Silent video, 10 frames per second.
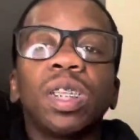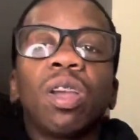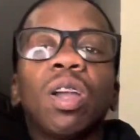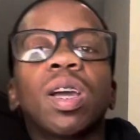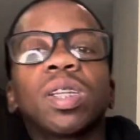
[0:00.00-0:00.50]

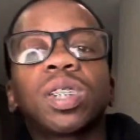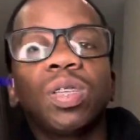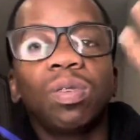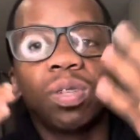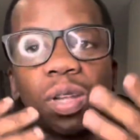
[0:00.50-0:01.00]
y'all gotta
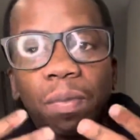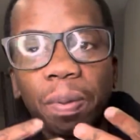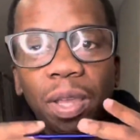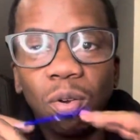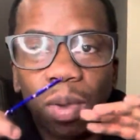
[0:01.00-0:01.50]
excuse all the
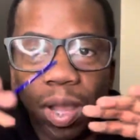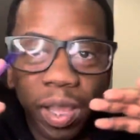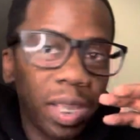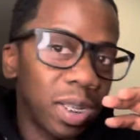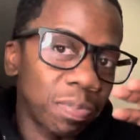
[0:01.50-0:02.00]
paint on my
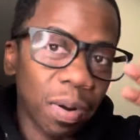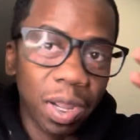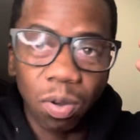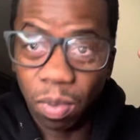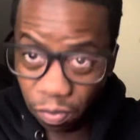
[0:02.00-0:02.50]
hands,
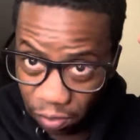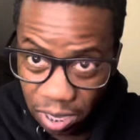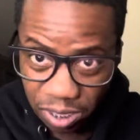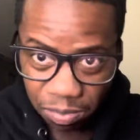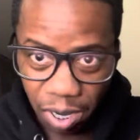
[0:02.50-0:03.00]
probably on my
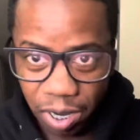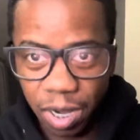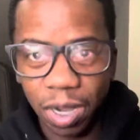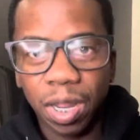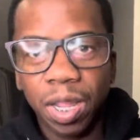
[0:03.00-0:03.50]
face and my
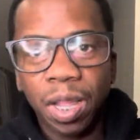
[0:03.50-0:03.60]
hair.